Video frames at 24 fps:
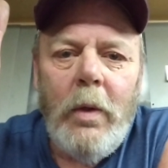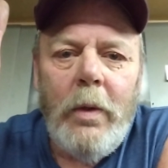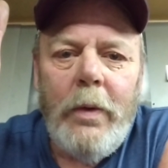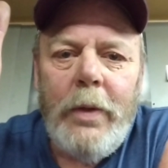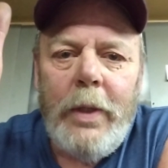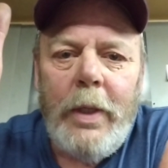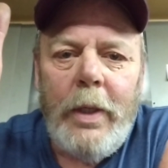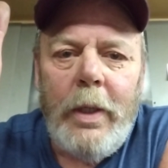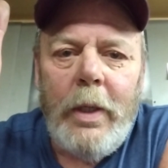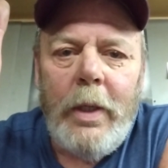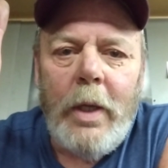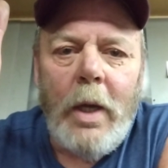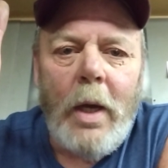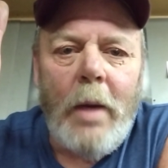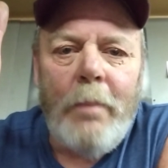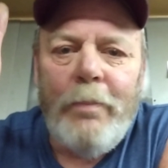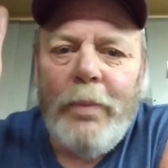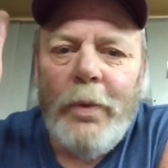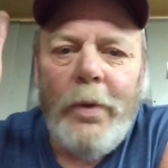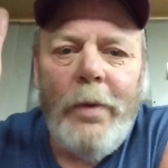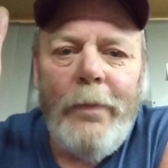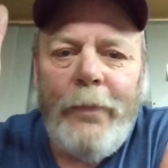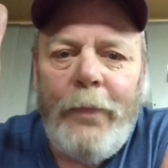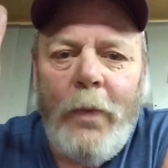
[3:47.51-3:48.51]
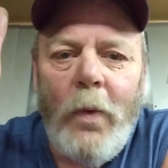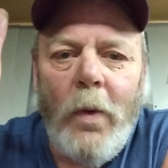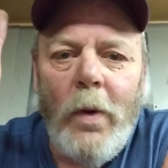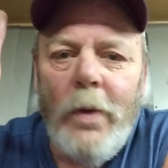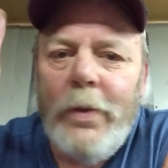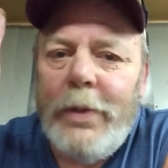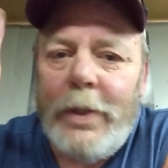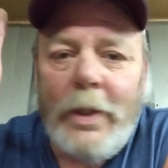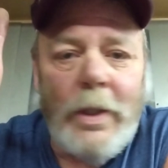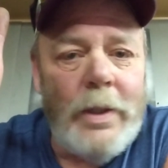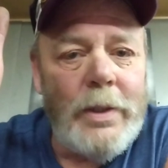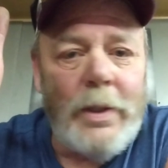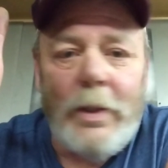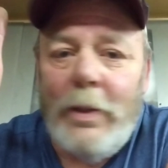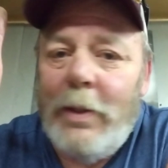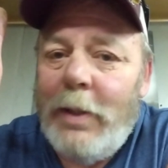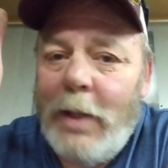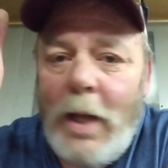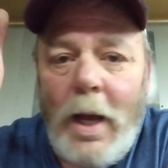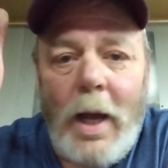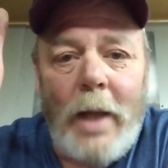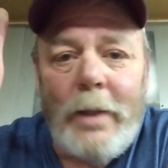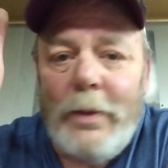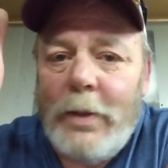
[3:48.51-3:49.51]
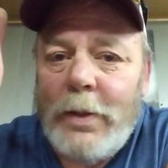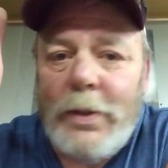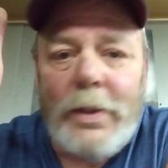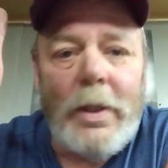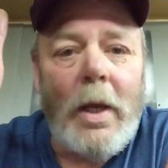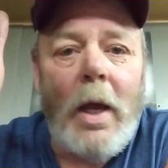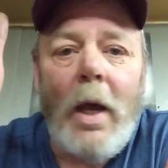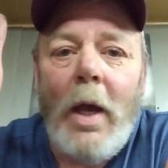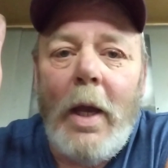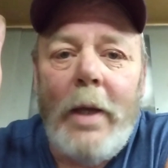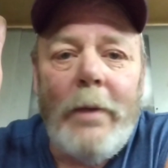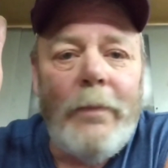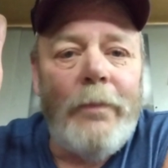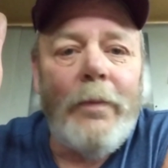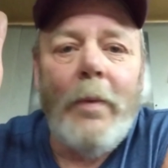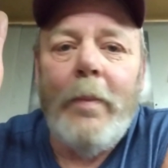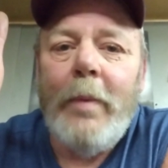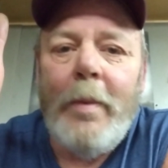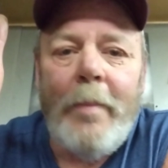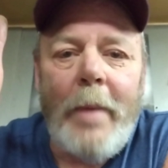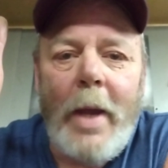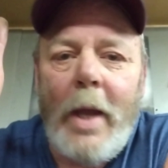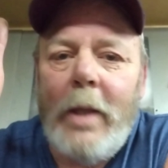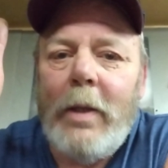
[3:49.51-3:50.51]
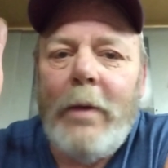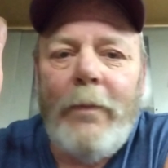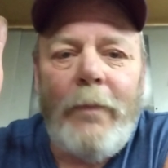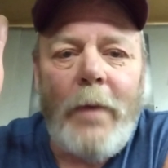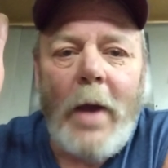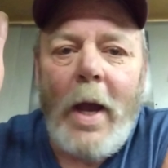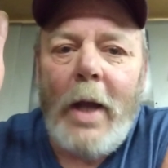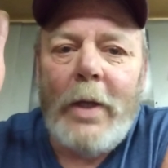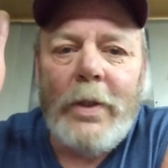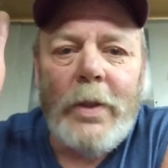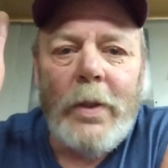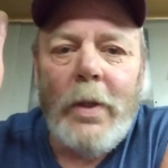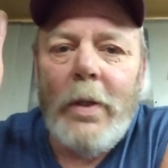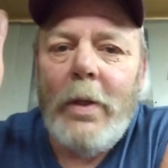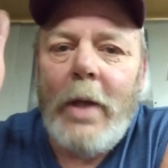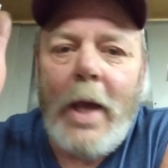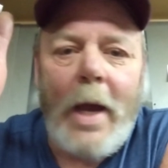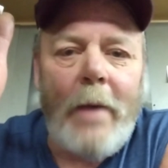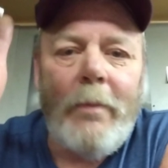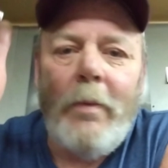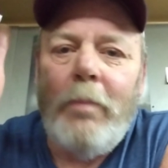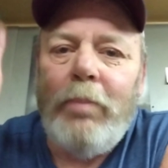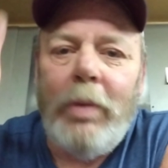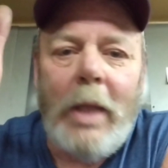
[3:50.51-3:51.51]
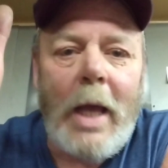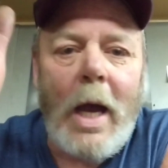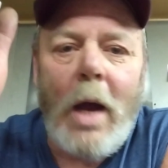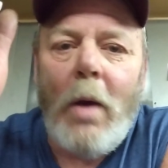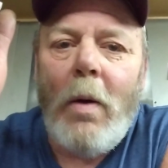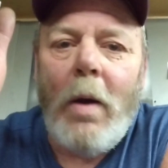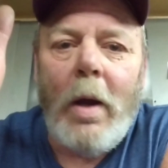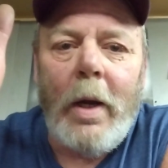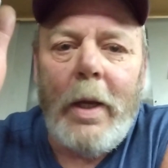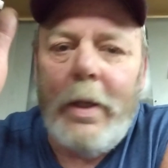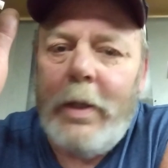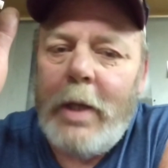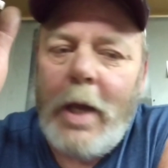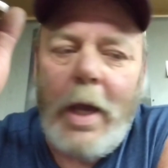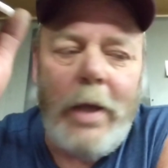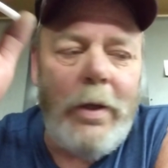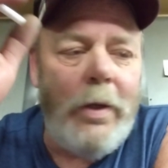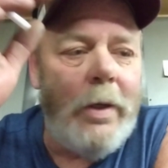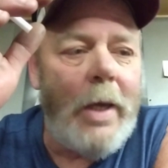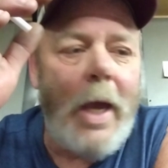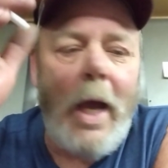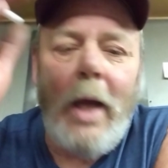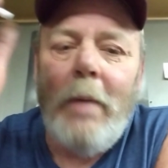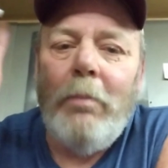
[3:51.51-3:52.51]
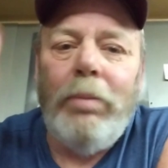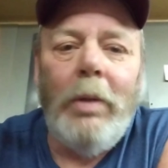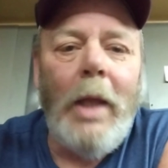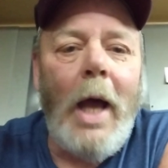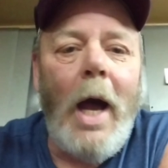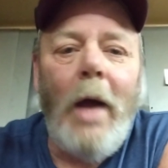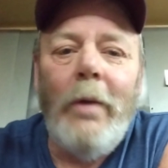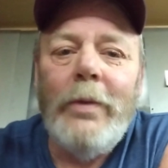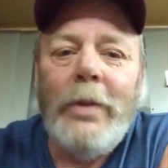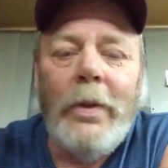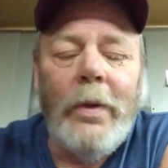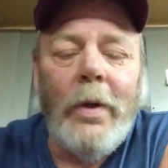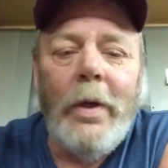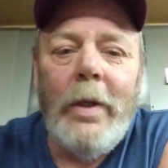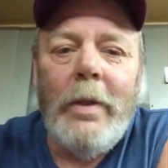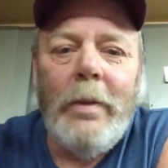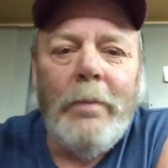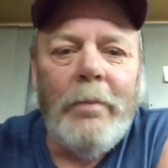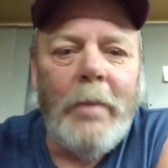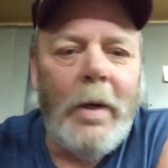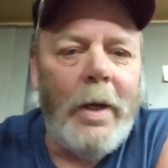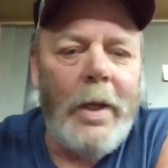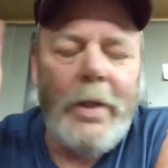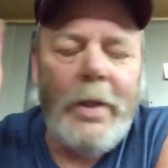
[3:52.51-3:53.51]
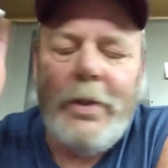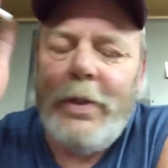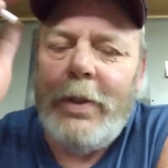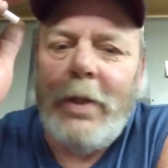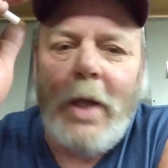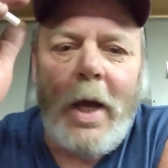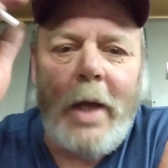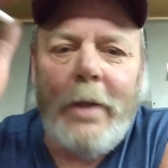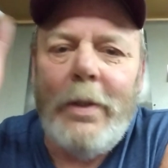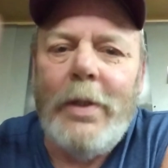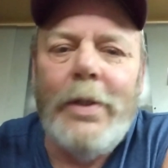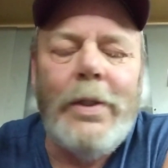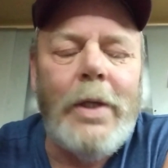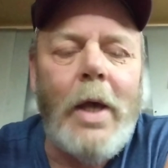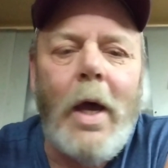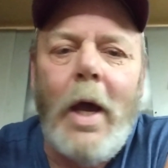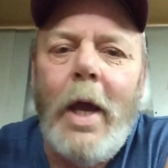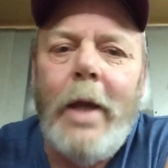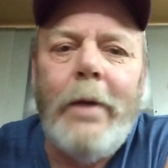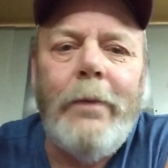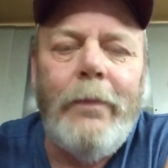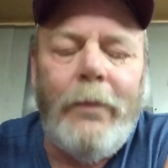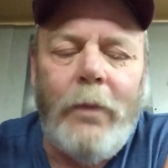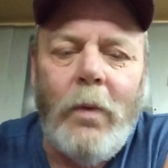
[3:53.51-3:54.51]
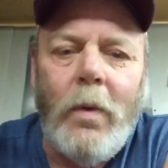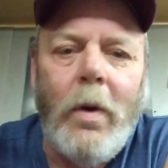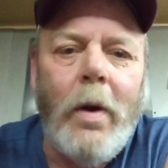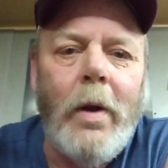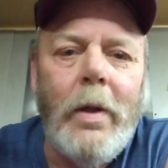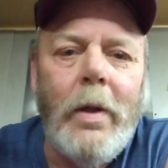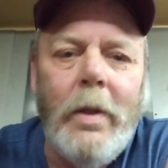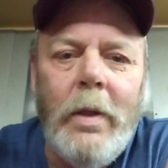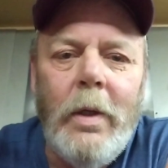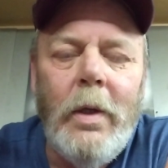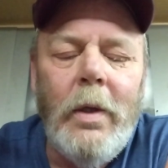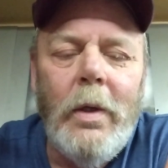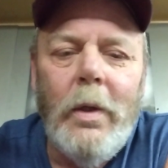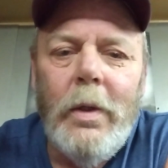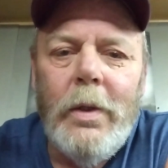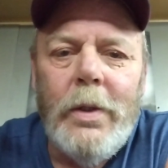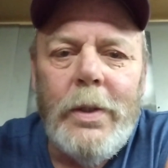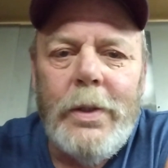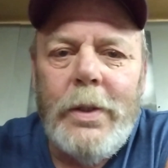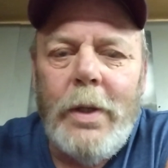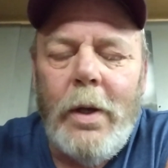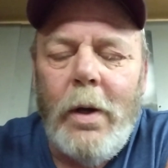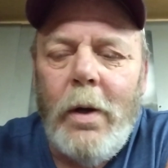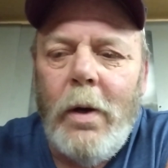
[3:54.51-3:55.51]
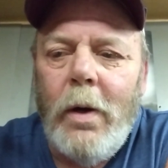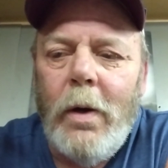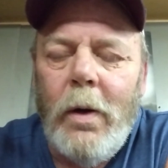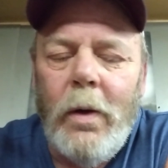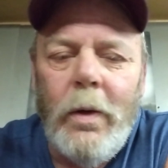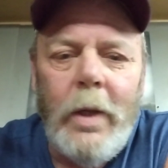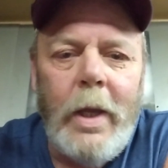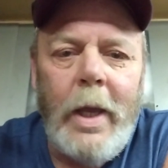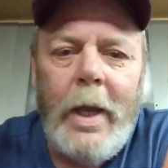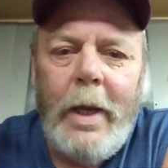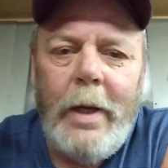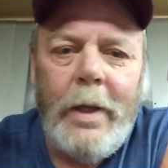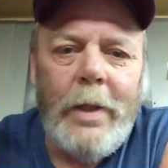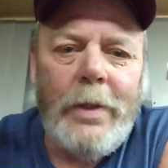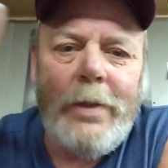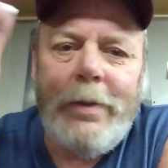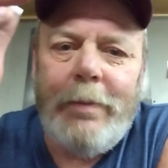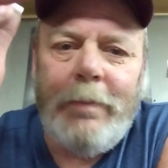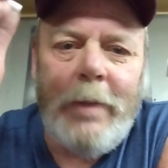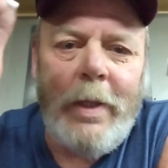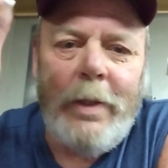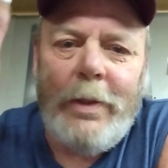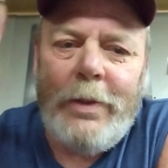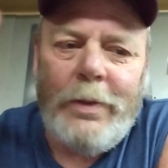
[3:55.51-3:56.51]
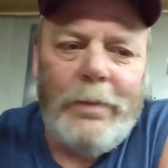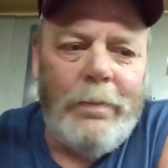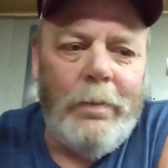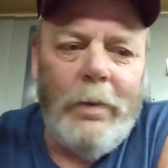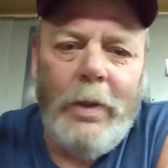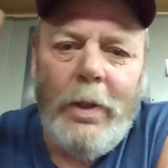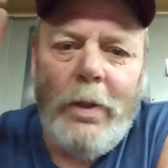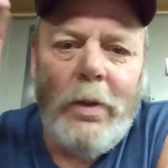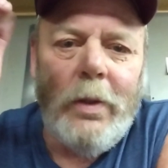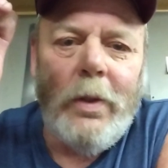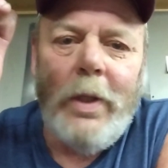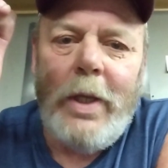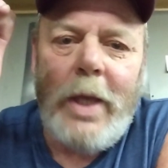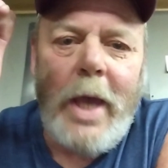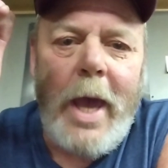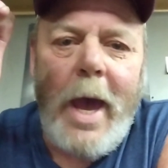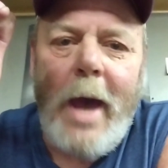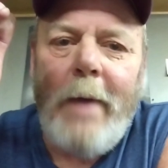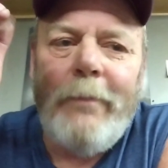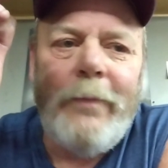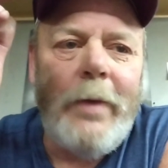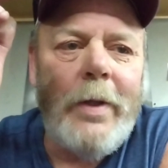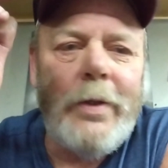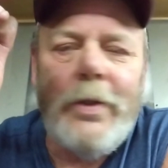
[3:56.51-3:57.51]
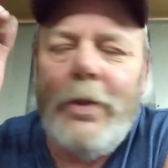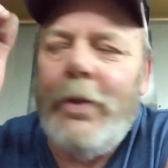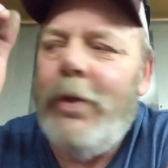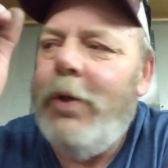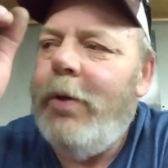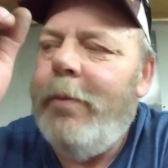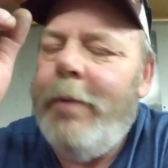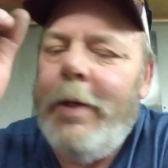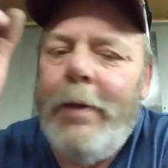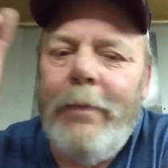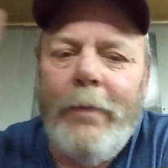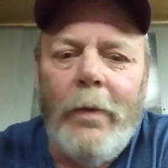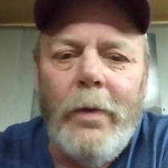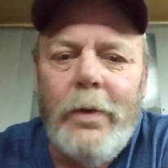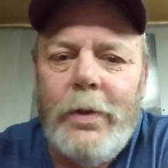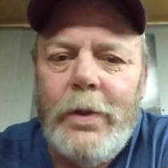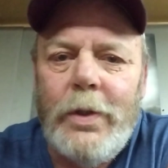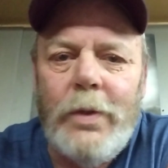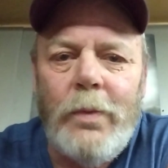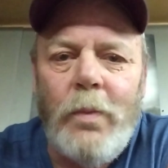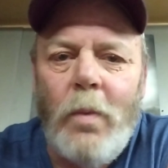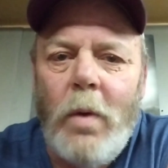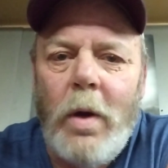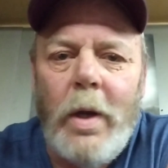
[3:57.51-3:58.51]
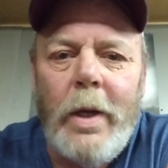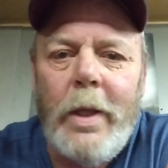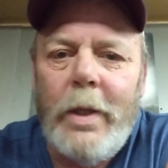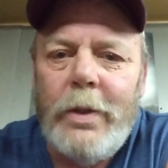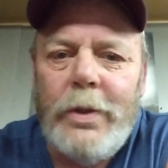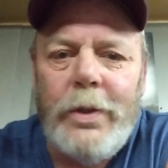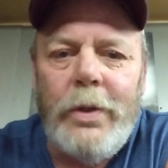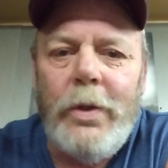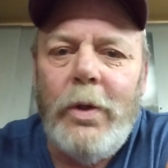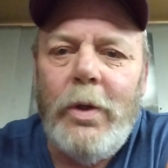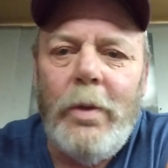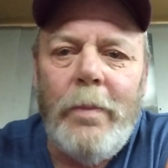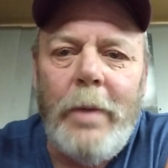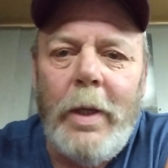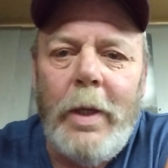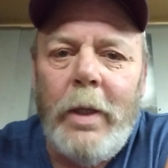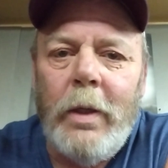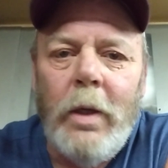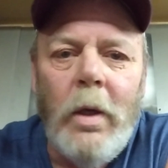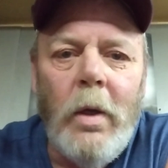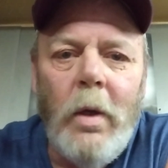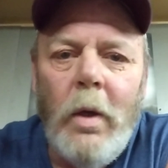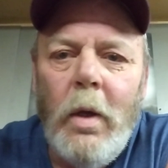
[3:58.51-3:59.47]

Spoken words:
The brute force is not designed from the manufacturer to have a plow on it. Yeah, you can add a plow to it, but it's not designed for it. So, and it's literally half-inch tubing versus 1-inch tubing.